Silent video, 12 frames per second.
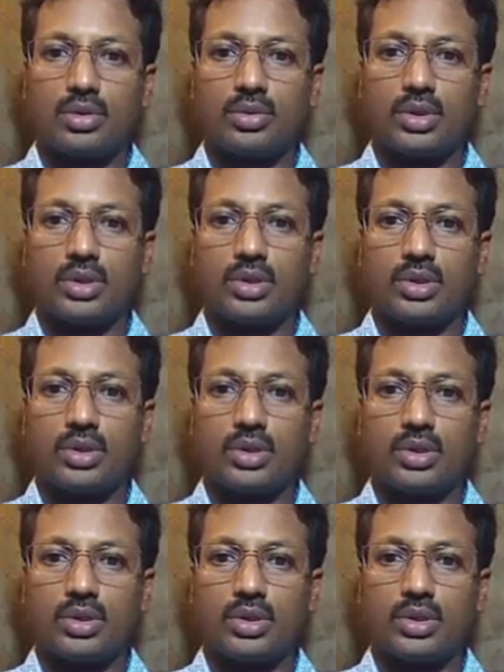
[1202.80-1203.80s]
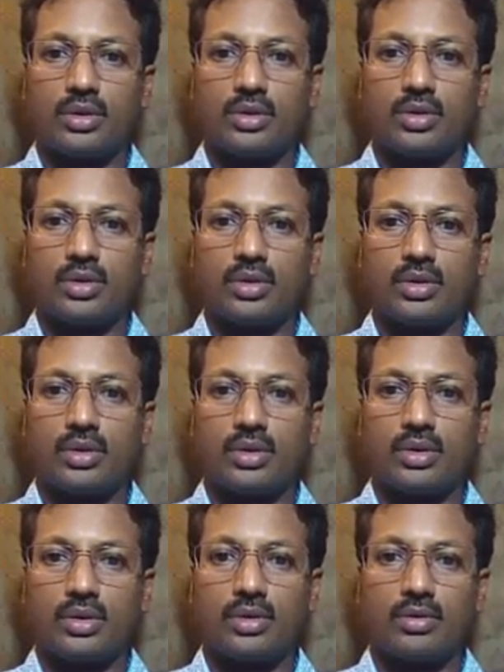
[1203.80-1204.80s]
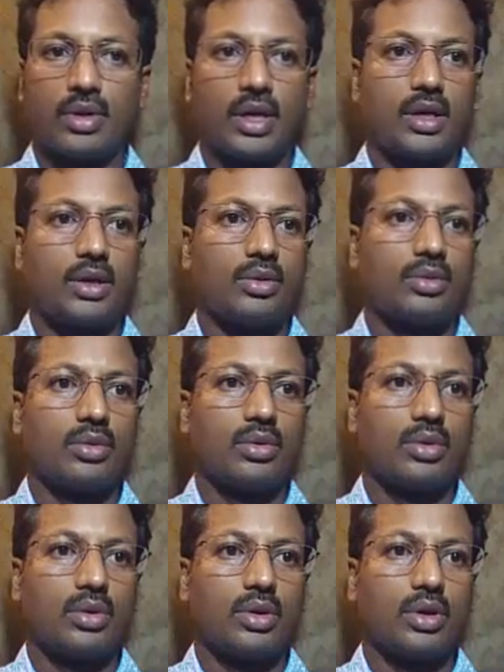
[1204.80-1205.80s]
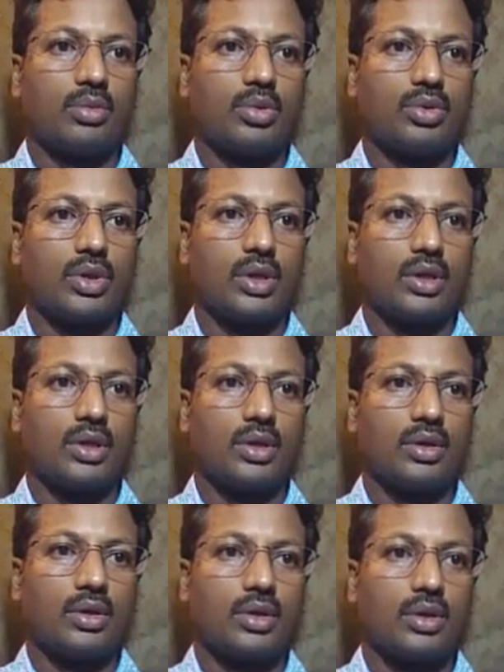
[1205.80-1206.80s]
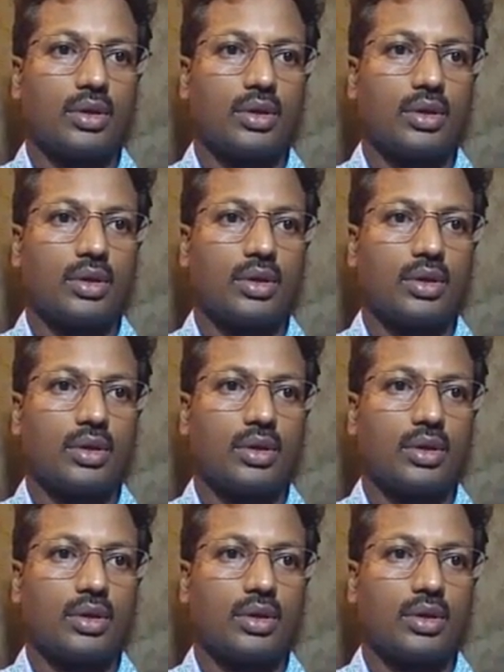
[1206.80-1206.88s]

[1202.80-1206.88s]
So this is the value. Remove the